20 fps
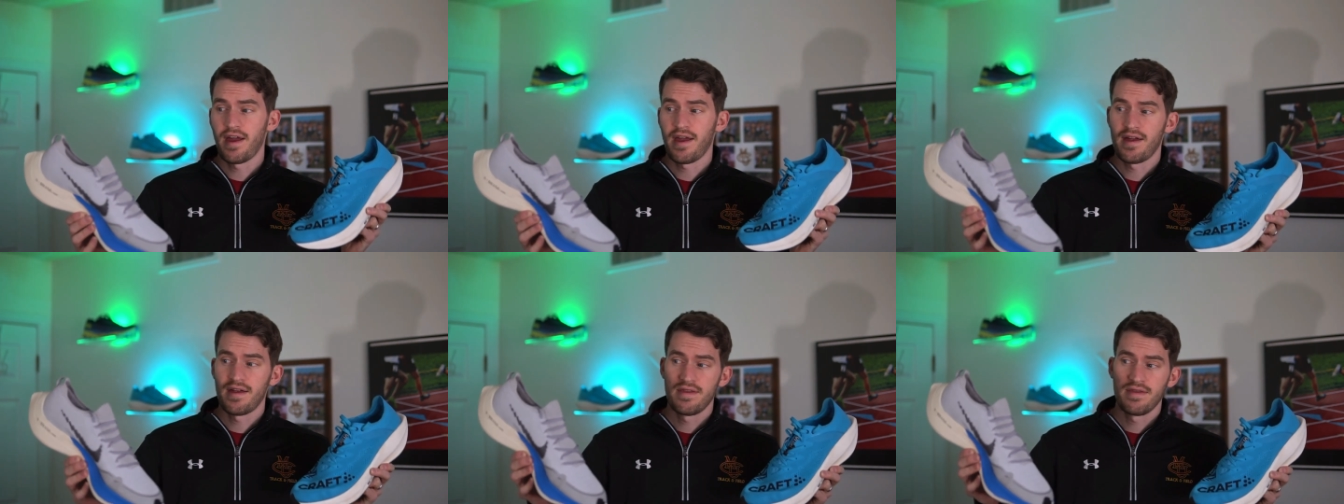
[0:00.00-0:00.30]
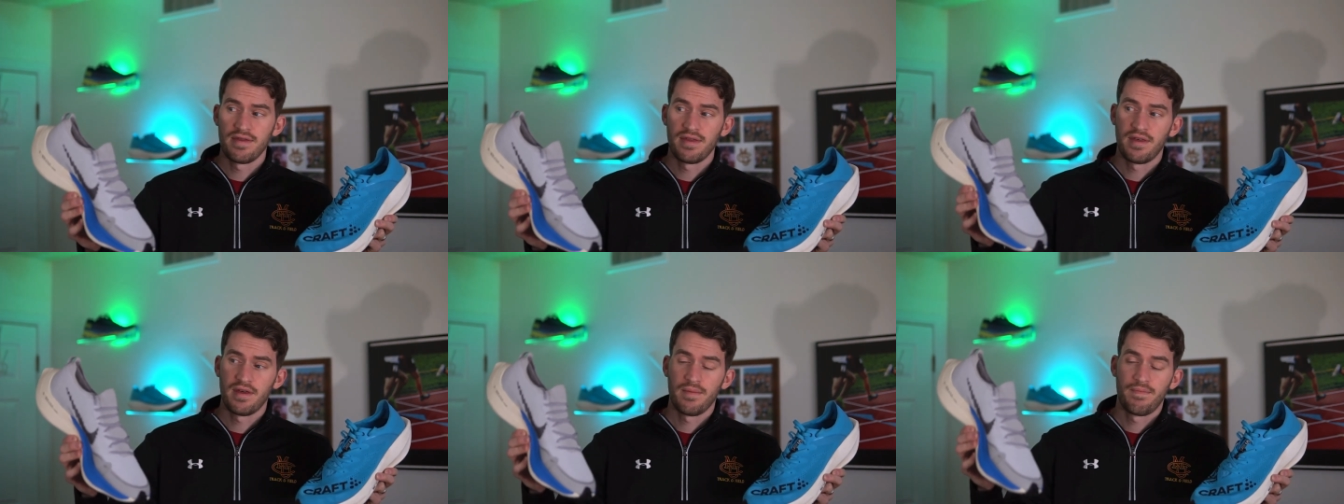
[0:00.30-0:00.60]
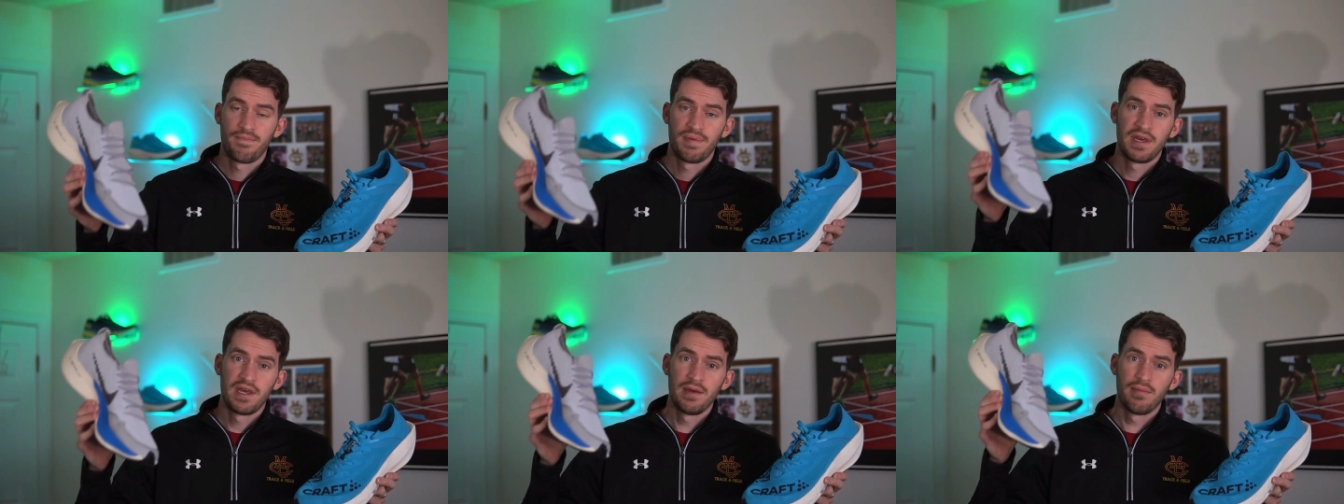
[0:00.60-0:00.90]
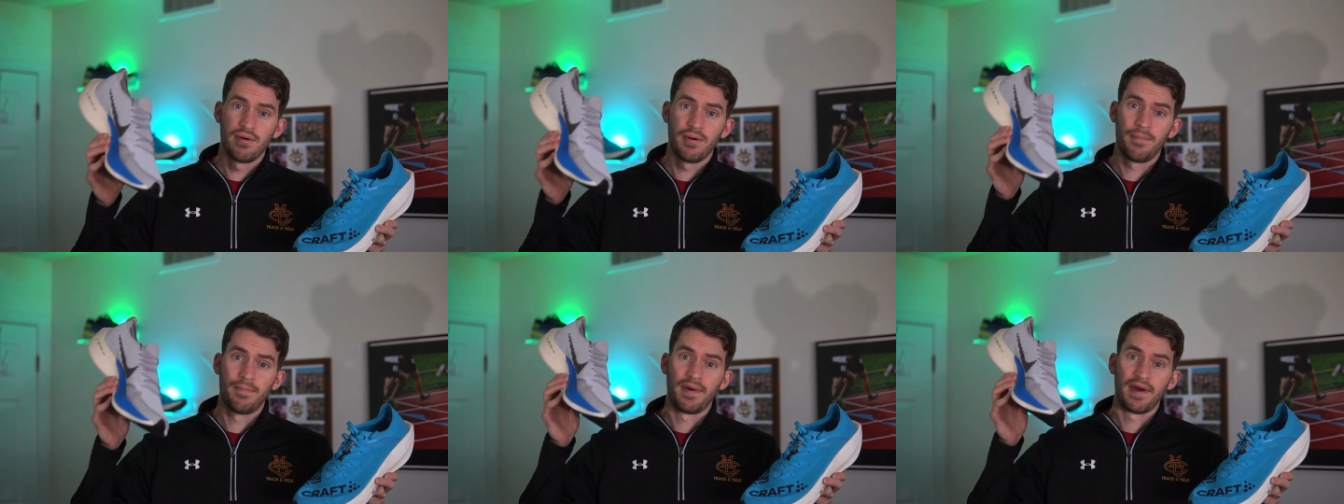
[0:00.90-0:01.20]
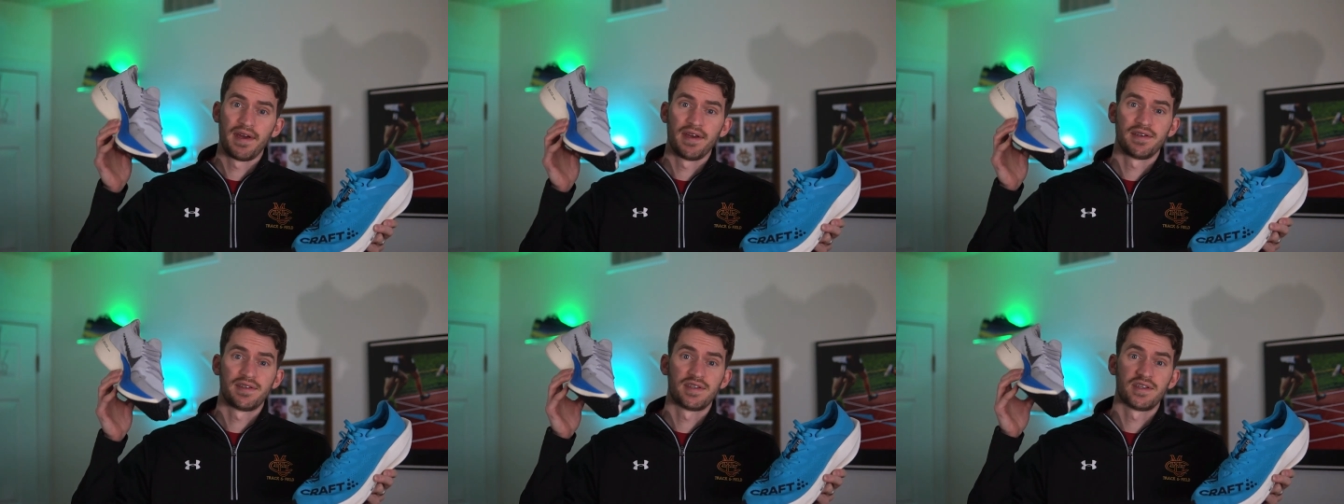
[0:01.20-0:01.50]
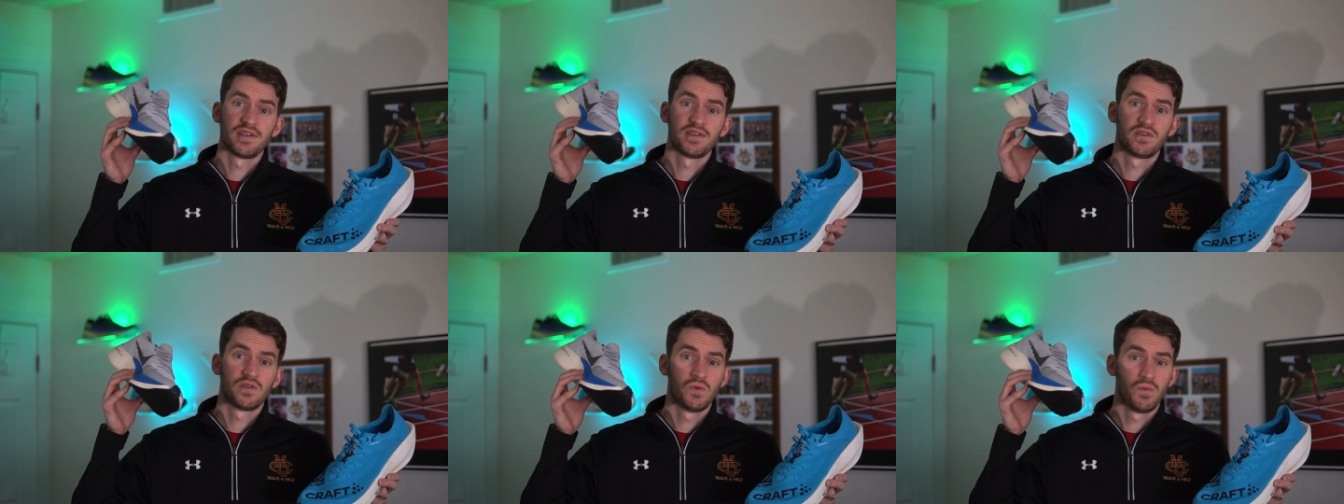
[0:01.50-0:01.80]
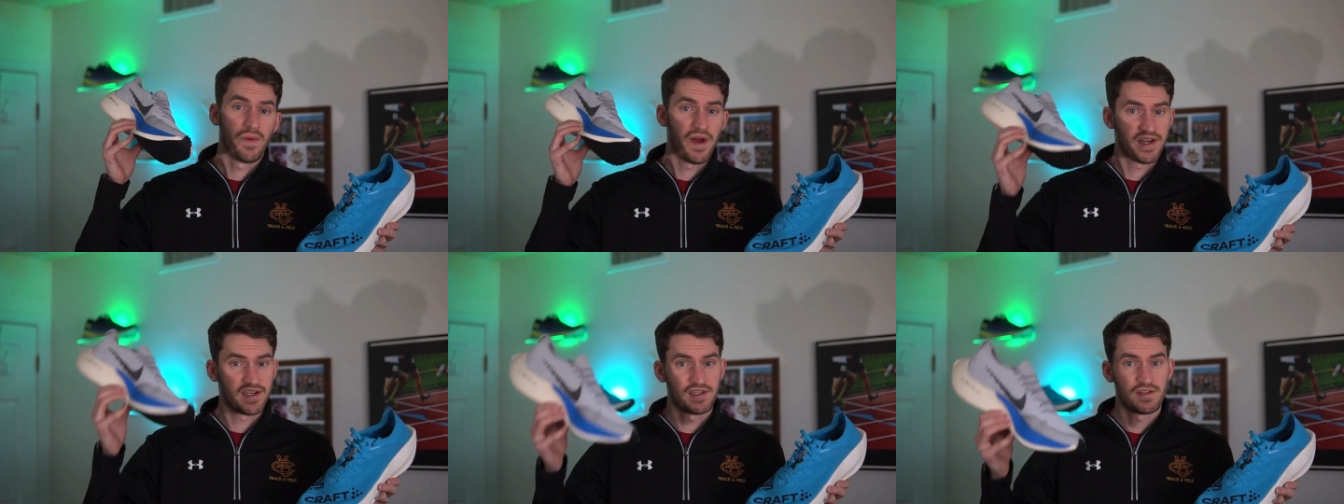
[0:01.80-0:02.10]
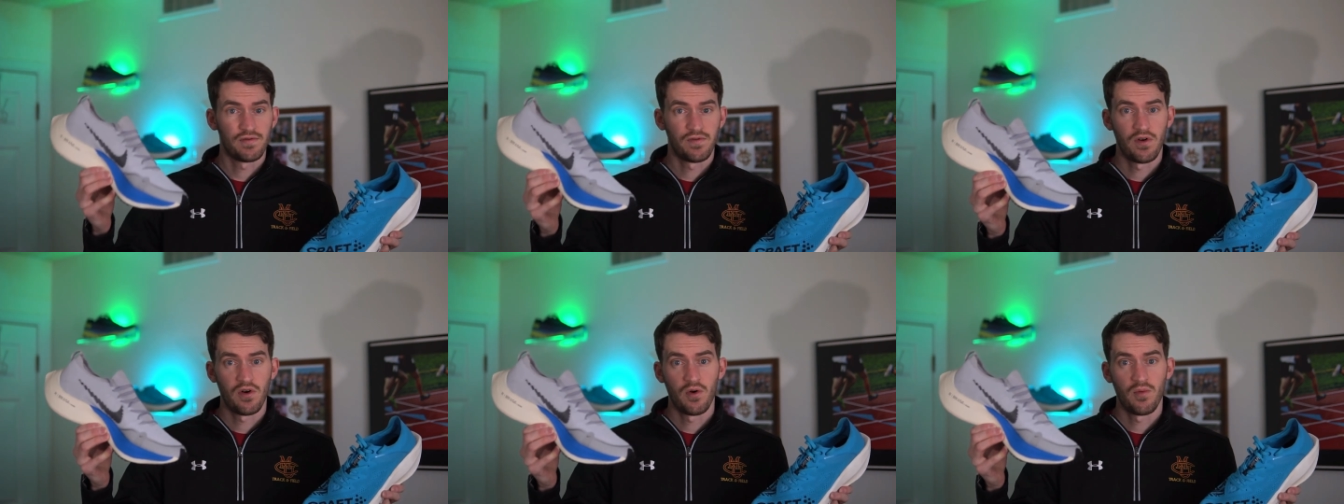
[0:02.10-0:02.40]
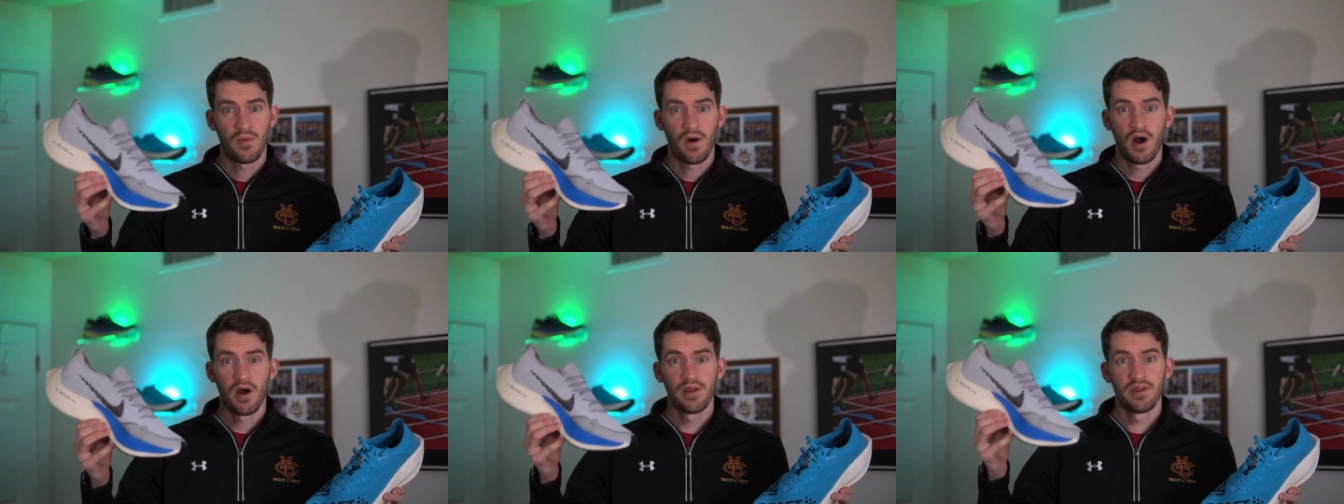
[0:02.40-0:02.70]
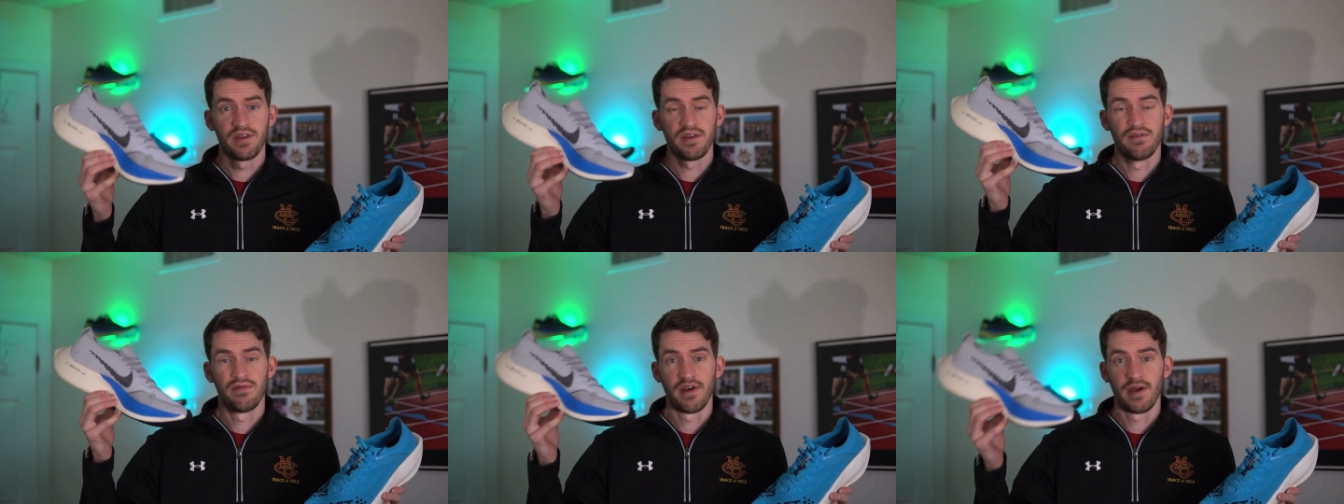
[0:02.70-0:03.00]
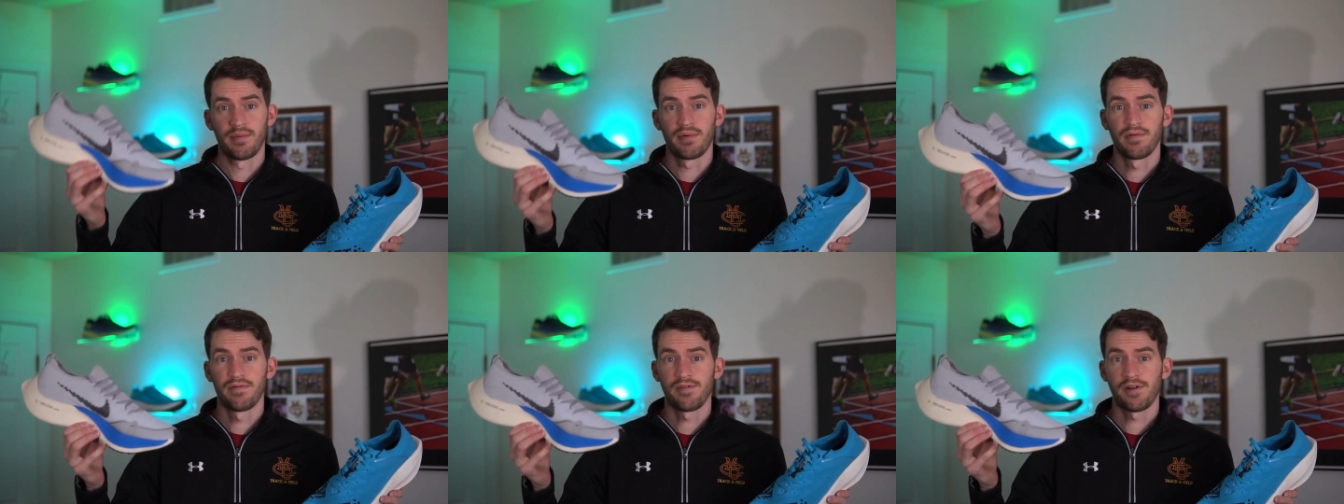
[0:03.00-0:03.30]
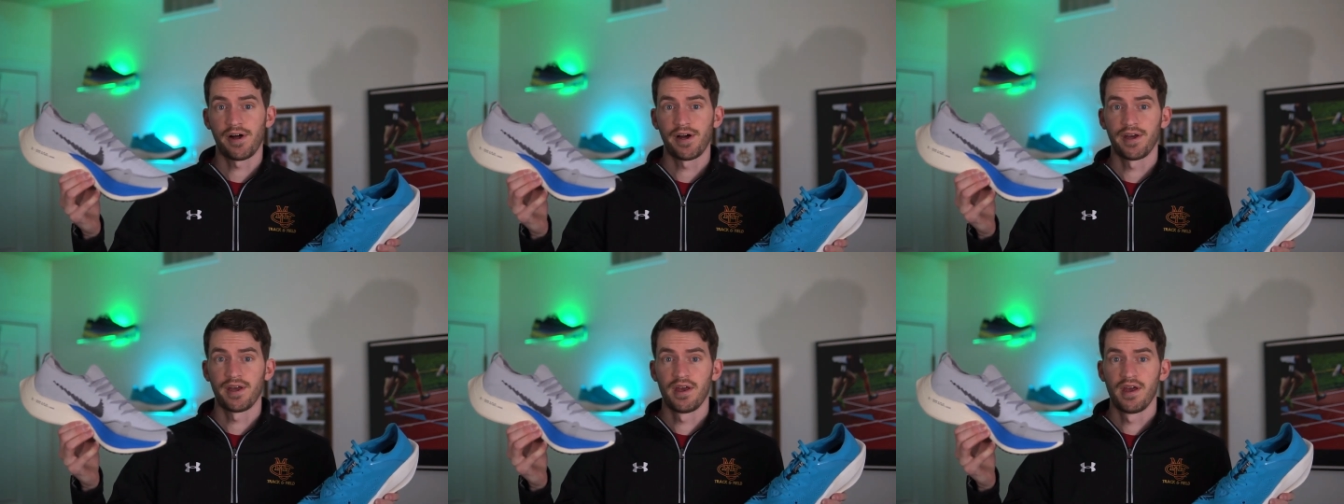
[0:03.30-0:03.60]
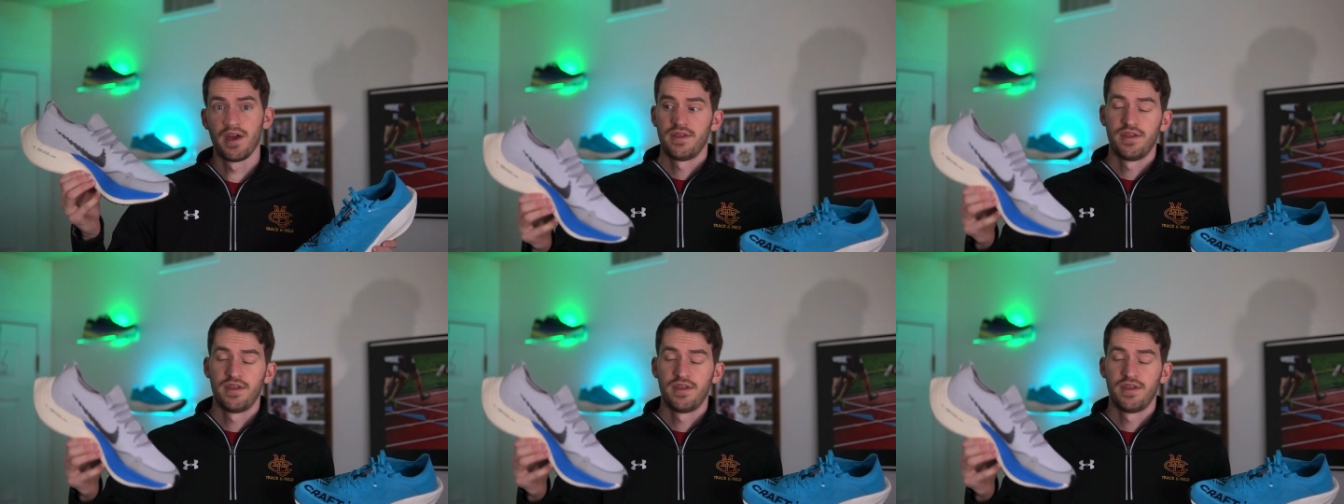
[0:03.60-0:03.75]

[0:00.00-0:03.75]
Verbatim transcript: and the PEBA-based ZoomX foam on the Vaporfly.